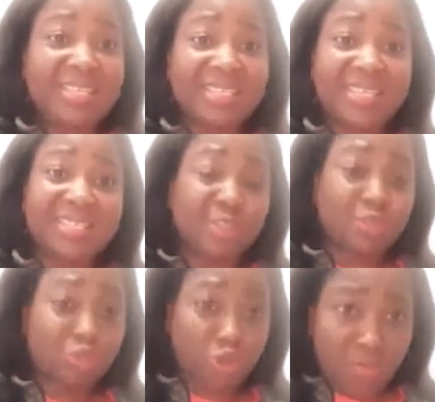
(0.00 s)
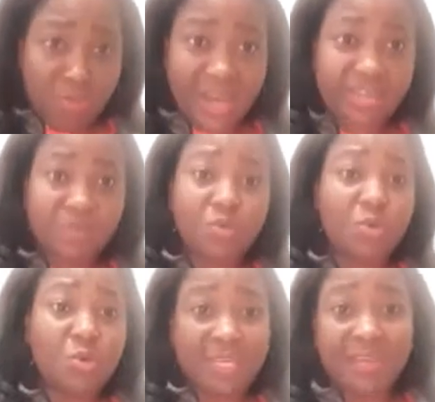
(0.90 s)
he said, the strong man will
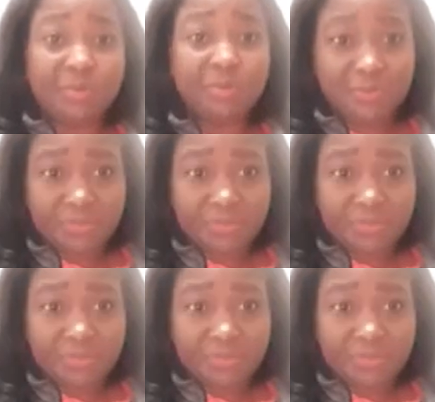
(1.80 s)
go down.